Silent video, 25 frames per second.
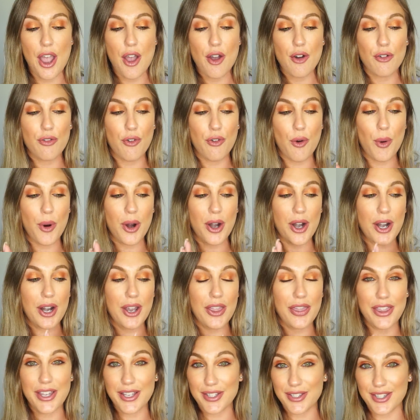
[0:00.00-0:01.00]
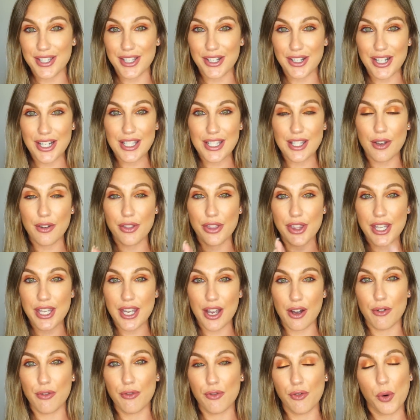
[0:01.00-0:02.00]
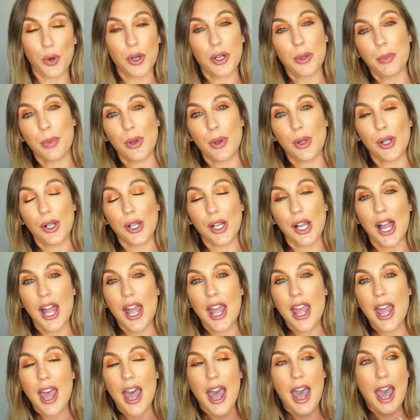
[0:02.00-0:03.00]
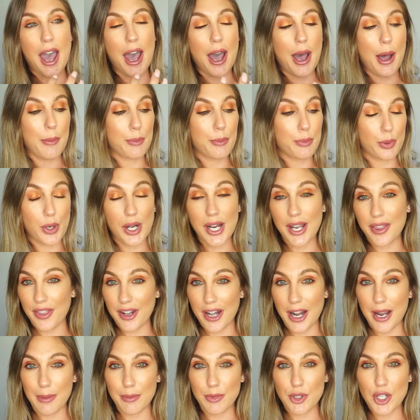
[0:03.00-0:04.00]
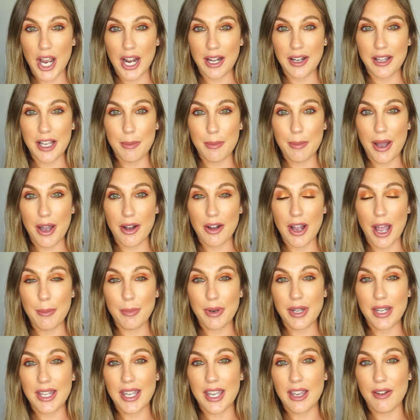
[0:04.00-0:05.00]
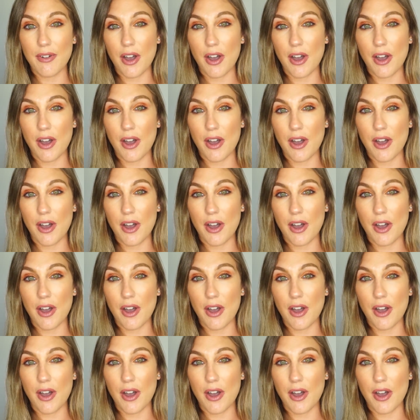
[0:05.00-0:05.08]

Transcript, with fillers: For this series, the affordable uh, brand that I am chatting about, I'm going to give